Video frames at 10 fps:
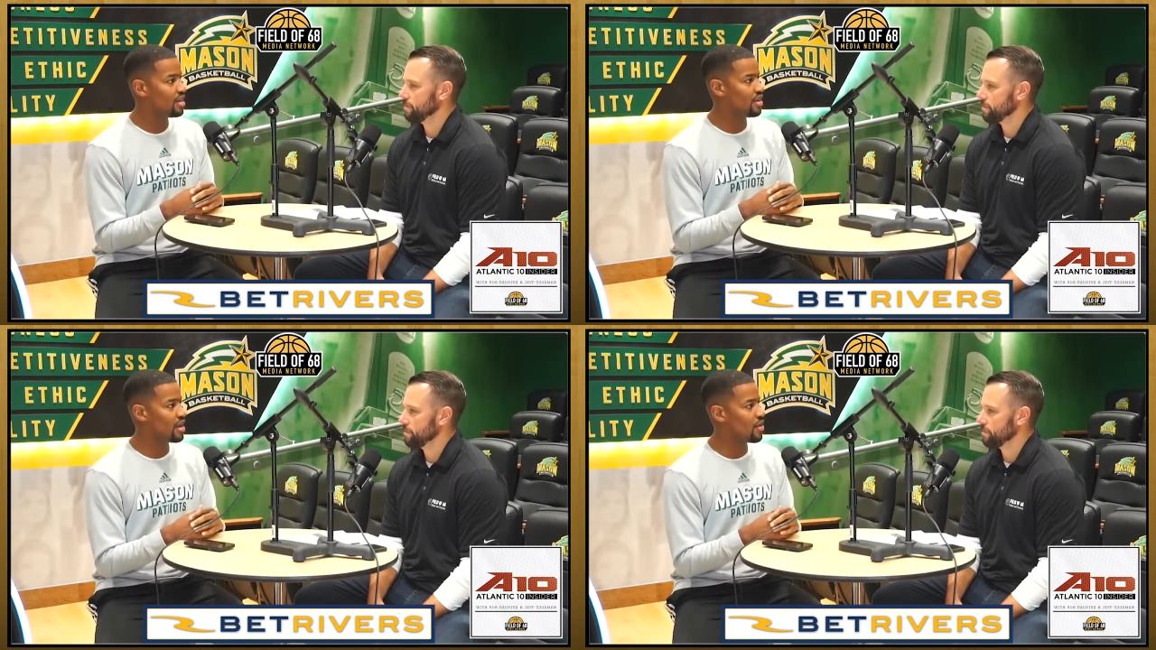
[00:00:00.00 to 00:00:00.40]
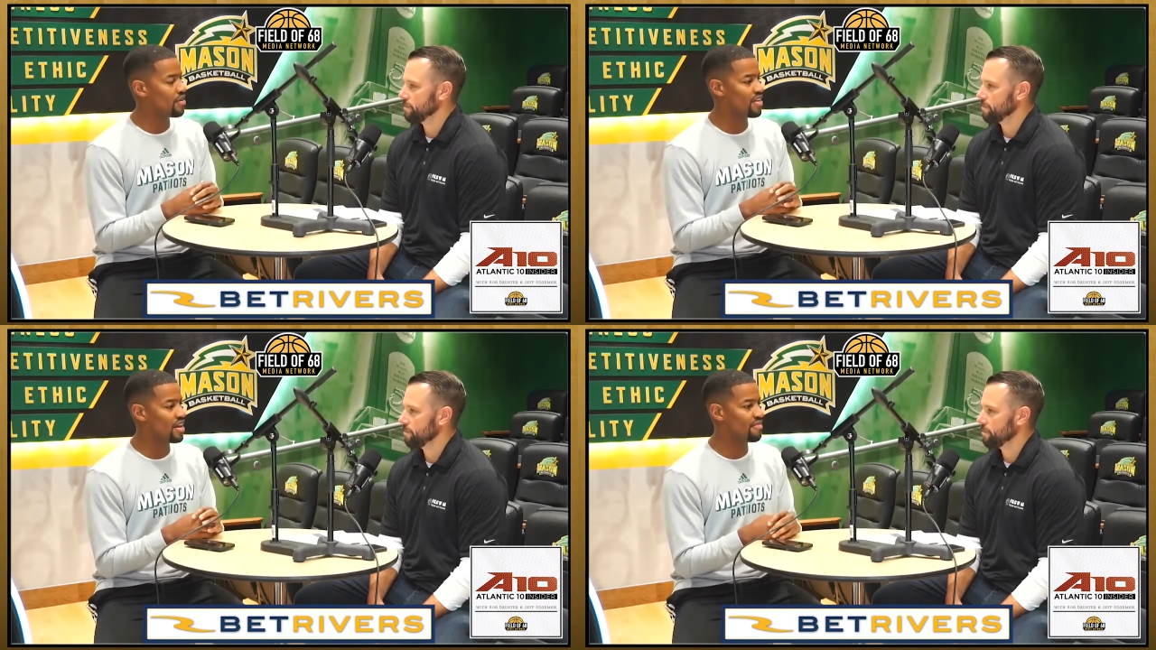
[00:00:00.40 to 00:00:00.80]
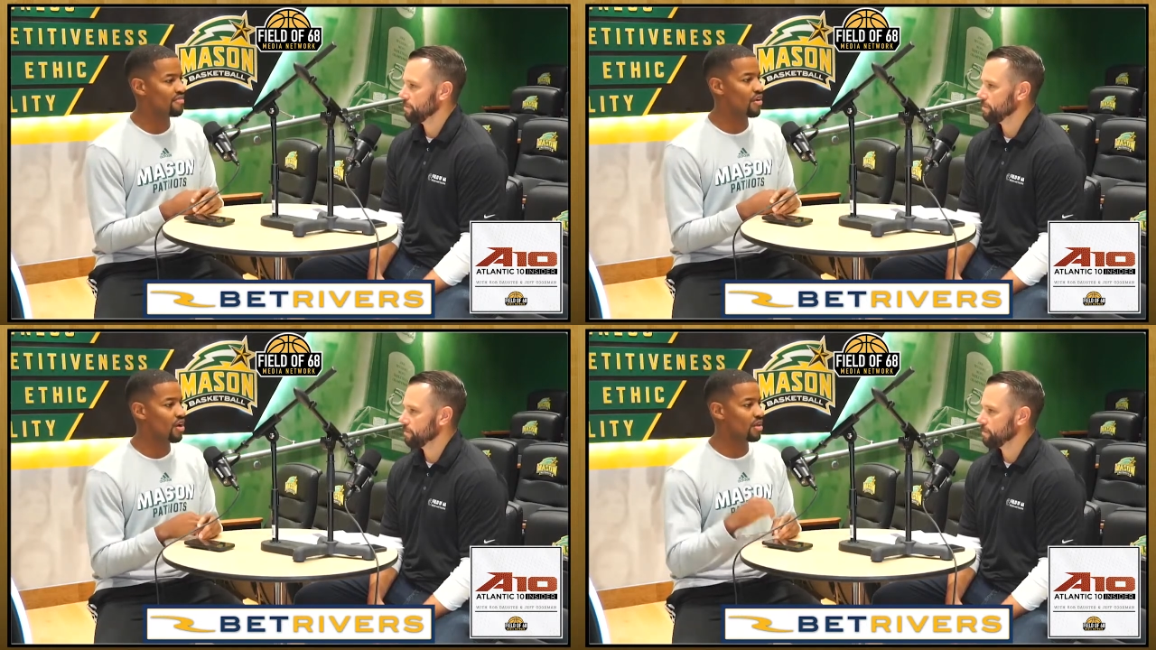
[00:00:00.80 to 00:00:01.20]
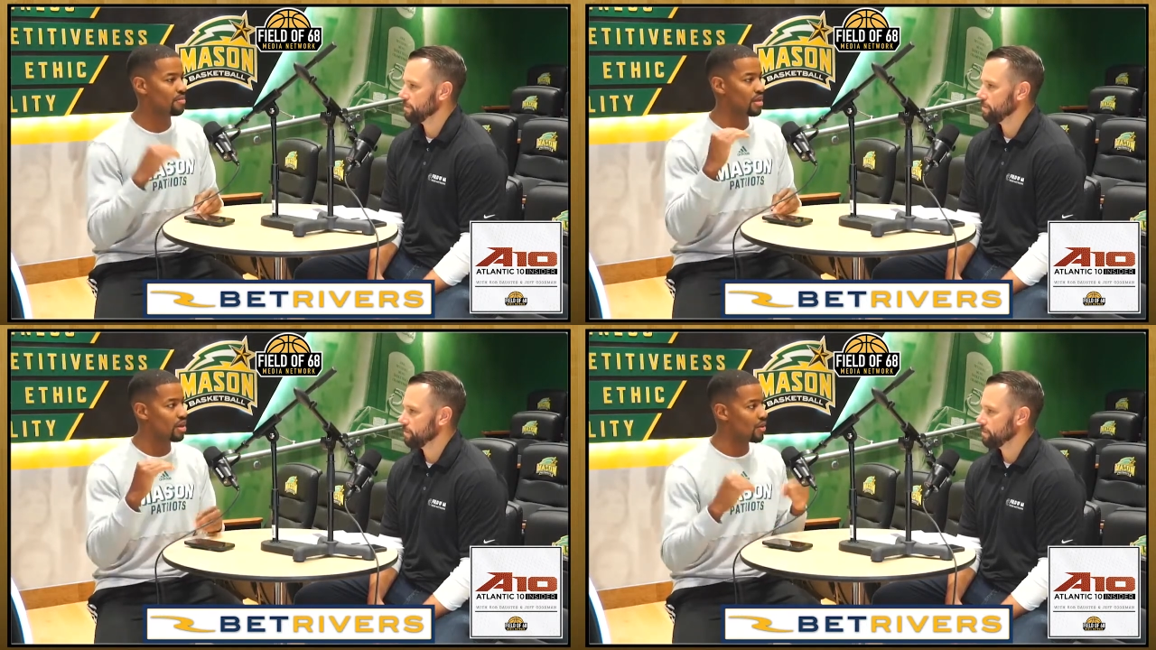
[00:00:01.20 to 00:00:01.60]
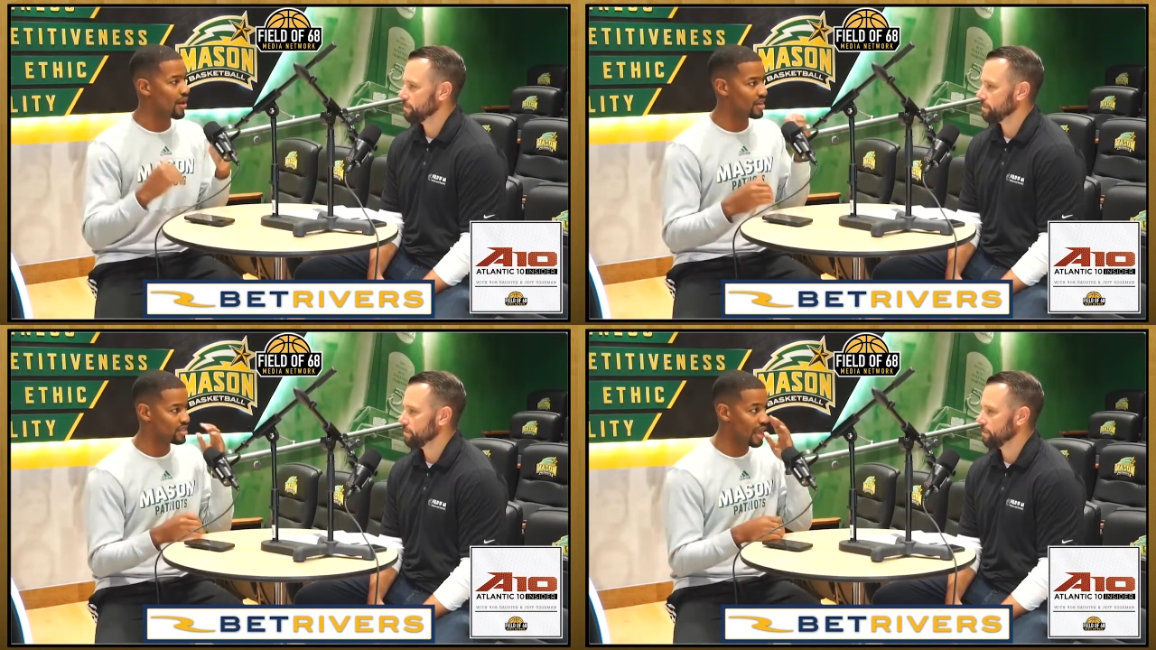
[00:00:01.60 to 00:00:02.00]
Speaker 1: you know, if they're falling below
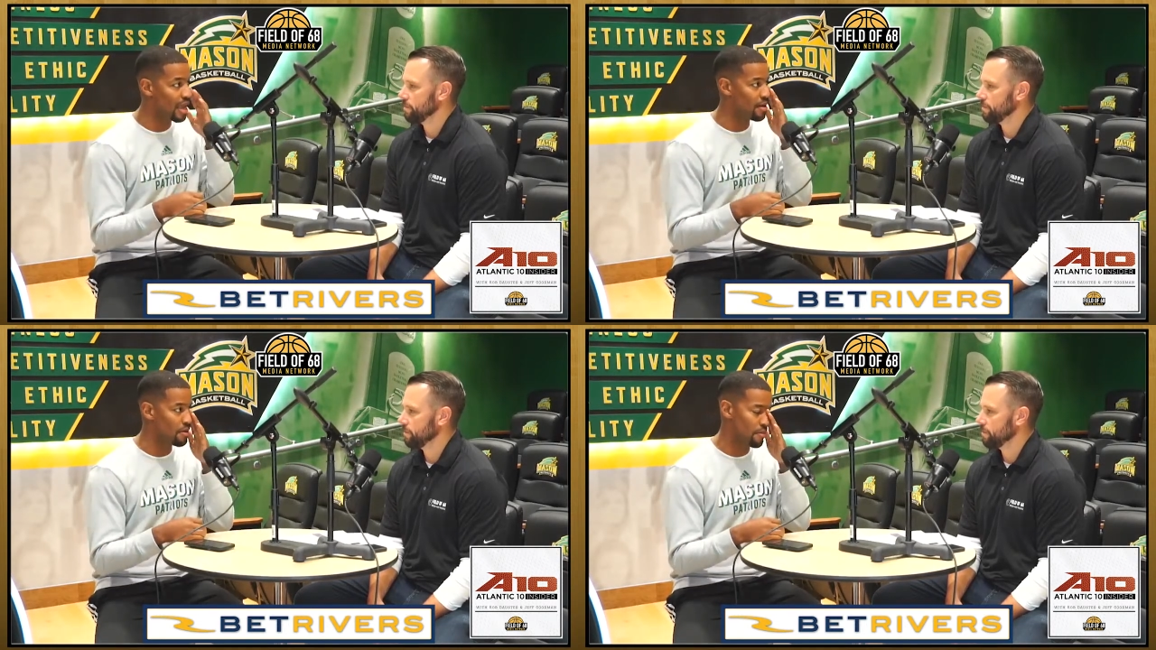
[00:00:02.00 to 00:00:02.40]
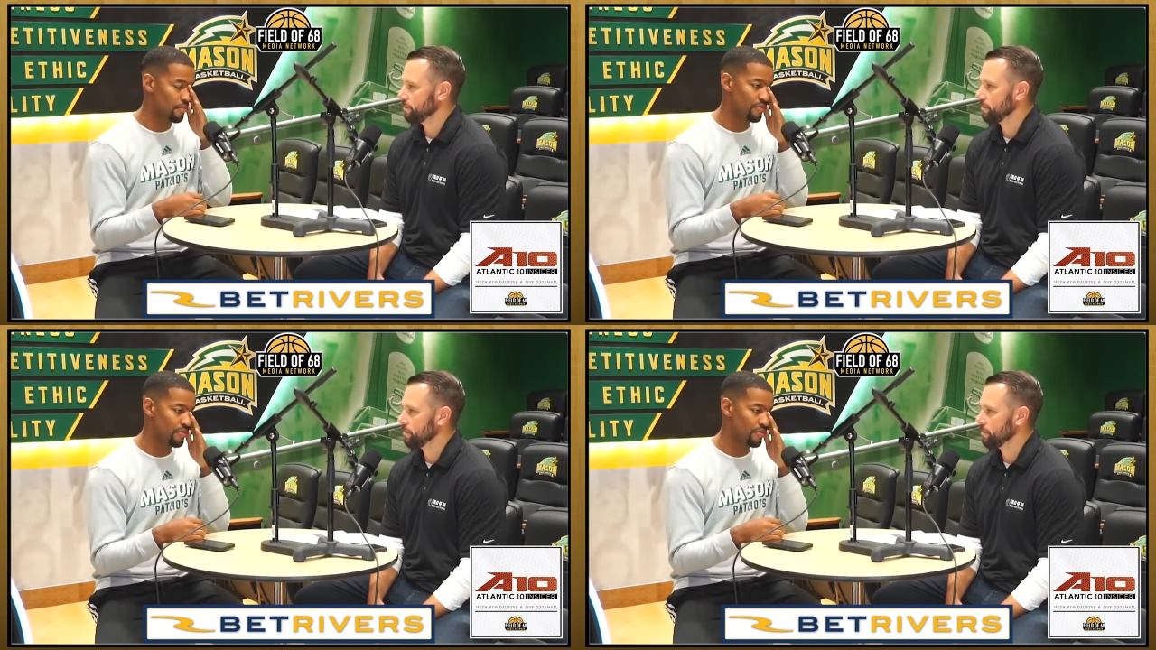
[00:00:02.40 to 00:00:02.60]
our standard,